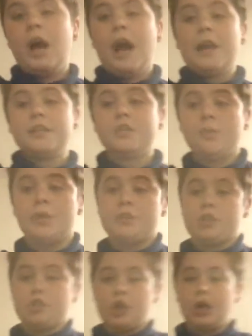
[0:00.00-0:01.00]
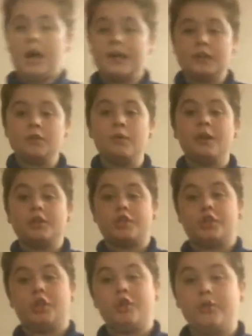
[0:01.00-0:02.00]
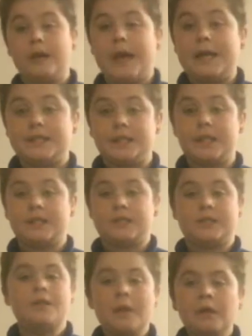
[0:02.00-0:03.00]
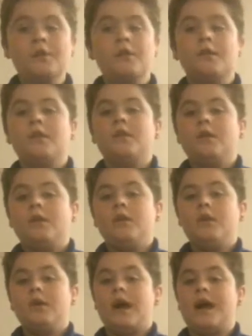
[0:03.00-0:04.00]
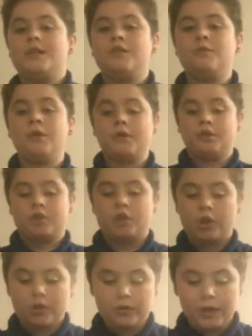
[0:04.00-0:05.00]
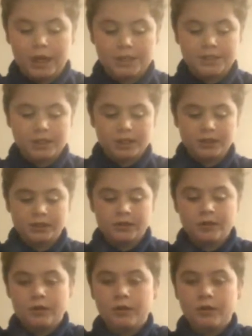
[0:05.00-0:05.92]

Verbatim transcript: I just wanted to show, I just wanted to show you guys this. I just wanted to show you guys this.